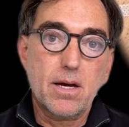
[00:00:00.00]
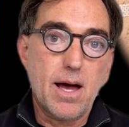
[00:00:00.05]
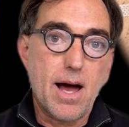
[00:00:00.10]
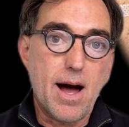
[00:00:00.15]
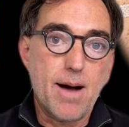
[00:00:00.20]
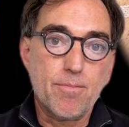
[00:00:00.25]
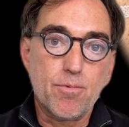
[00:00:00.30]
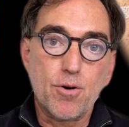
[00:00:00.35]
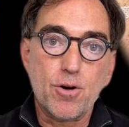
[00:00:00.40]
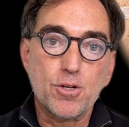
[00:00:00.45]

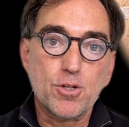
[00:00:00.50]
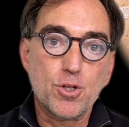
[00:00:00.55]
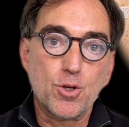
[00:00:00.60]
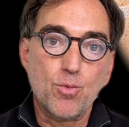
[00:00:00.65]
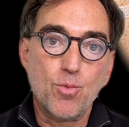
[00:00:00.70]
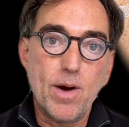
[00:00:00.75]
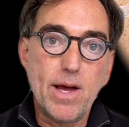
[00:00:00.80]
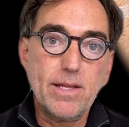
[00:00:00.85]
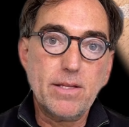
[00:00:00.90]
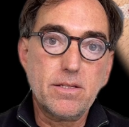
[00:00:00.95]
operation
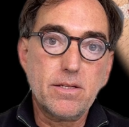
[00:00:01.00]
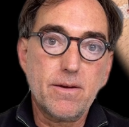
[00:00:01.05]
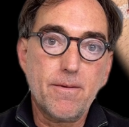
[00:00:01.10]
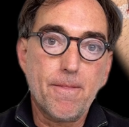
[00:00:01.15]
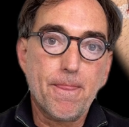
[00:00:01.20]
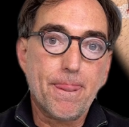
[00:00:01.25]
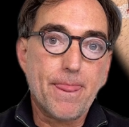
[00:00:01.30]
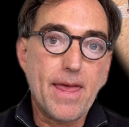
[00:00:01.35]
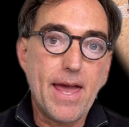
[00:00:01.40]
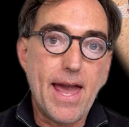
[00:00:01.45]
went
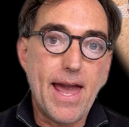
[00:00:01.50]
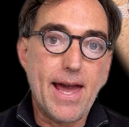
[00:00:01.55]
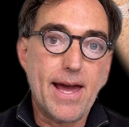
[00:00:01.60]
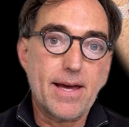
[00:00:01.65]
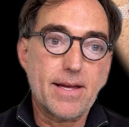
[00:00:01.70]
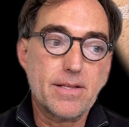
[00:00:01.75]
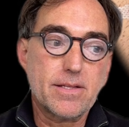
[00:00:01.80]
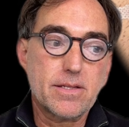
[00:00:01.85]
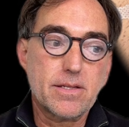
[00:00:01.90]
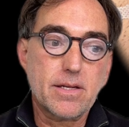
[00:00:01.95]

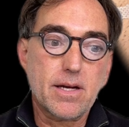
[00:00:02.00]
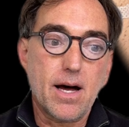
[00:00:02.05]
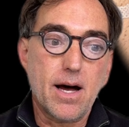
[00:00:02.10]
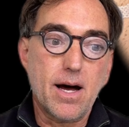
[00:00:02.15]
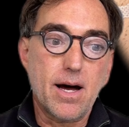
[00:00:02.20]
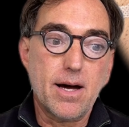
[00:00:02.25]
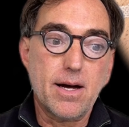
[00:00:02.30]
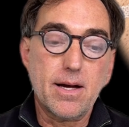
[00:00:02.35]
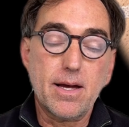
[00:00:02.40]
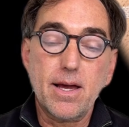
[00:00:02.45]
and
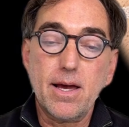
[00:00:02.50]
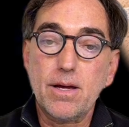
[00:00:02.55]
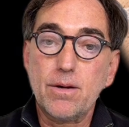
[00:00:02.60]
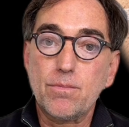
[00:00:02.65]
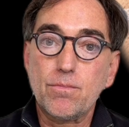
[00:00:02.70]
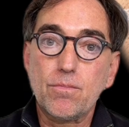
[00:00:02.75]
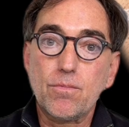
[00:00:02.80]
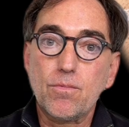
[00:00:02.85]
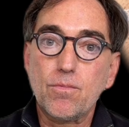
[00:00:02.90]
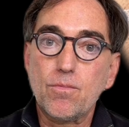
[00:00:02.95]

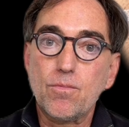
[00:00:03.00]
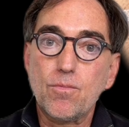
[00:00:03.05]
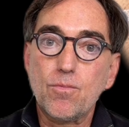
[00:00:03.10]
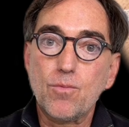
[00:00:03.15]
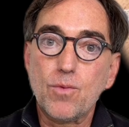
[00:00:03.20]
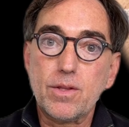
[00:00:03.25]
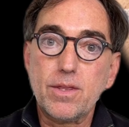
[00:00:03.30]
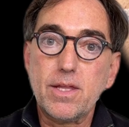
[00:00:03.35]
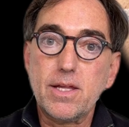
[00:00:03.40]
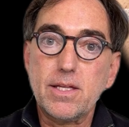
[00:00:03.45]

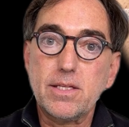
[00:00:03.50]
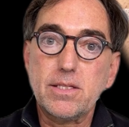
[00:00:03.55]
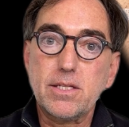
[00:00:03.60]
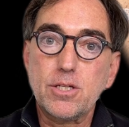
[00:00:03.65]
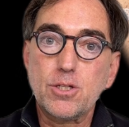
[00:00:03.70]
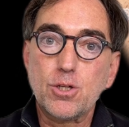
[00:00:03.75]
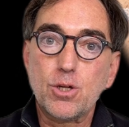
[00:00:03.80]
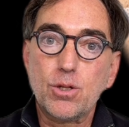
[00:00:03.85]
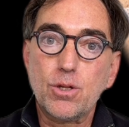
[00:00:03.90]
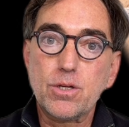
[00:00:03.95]
what the
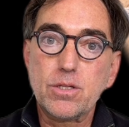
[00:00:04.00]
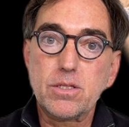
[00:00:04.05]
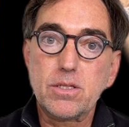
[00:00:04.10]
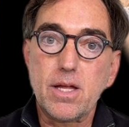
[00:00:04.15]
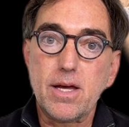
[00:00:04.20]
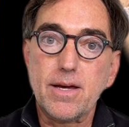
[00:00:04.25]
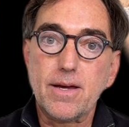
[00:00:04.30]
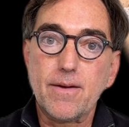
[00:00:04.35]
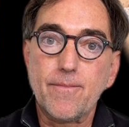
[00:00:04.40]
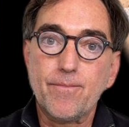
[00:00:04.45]
incision looks
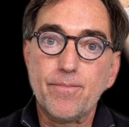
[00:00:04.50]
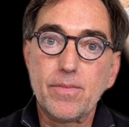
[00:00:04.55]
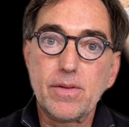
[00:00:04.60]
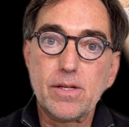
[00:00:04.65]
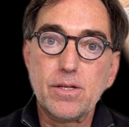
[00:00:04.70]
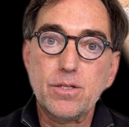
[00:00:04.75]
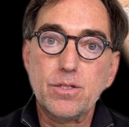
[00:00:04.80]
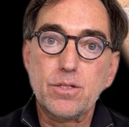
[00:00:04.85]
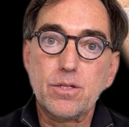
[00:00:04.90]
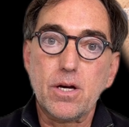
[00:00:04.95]
like.
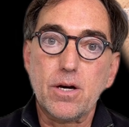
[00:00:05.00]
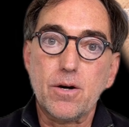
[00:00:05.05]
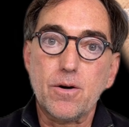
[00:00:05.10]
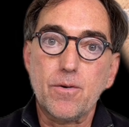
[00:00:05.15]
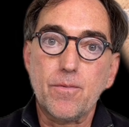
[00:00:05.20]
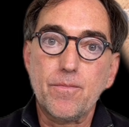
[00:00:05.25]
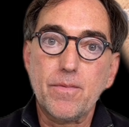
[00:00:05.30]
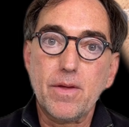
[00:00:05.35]
So